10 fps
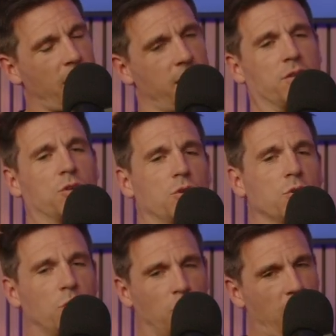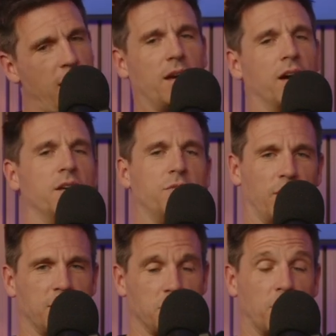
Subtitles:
and Google AI advisor.